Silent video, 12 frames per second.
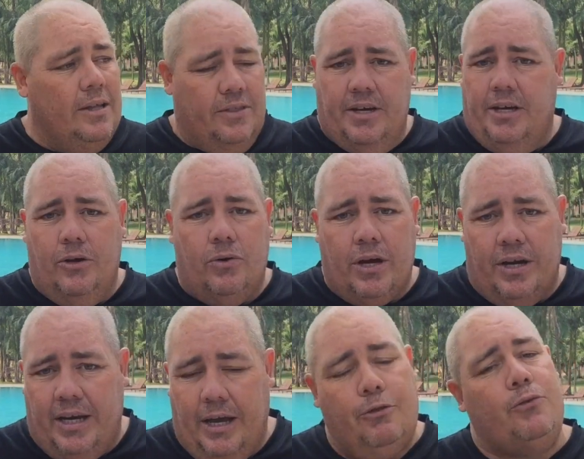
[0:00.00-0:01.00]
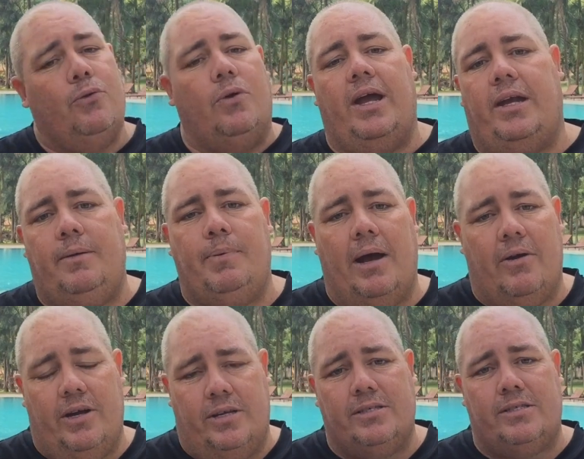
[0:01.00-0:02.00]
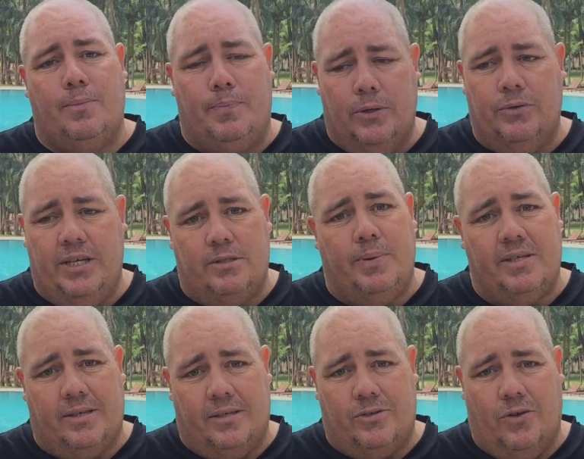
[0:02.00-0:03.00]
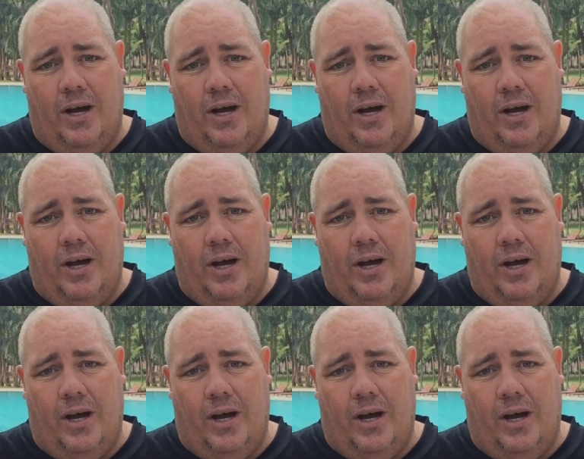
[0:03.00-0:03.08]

that you're going to get through any barriers to build this business,